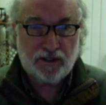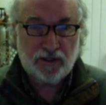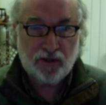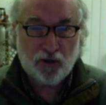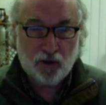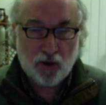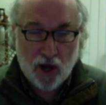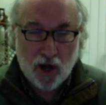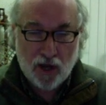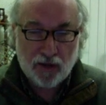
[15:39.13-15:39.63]

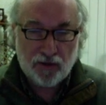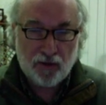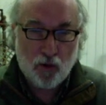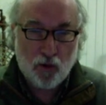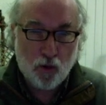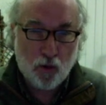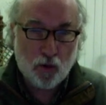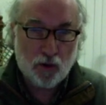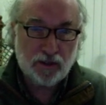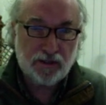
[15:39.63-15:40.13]
You're on the
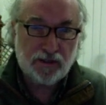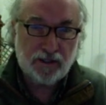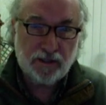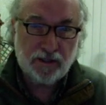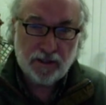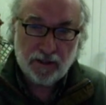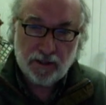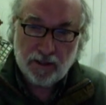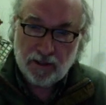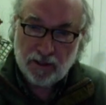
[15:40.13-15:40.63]
horse,
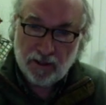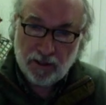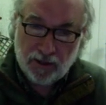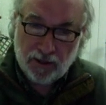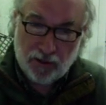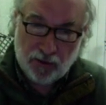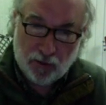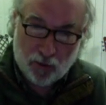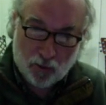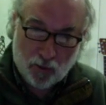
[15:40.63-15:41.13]

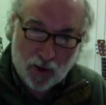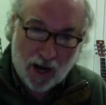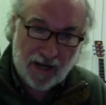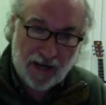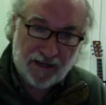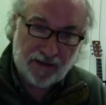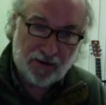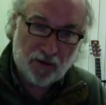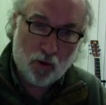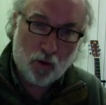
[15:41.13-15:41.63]
you're
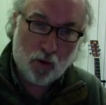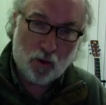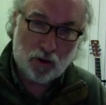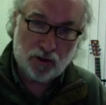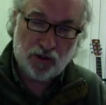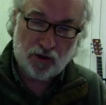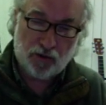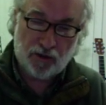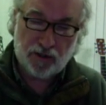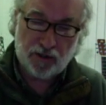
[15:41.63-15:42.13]
riding the
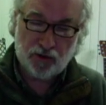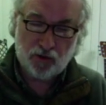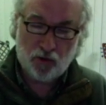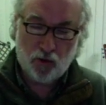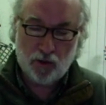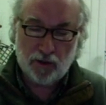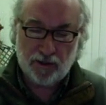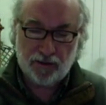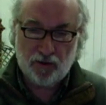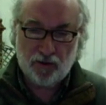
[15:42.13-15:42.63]
horse, you're
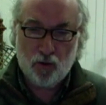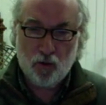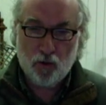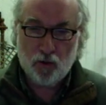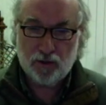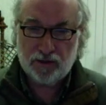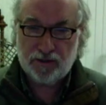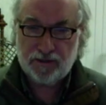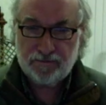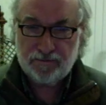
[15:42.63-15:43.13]
controlling the
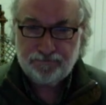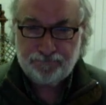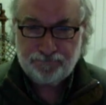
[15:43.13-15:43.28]
horse.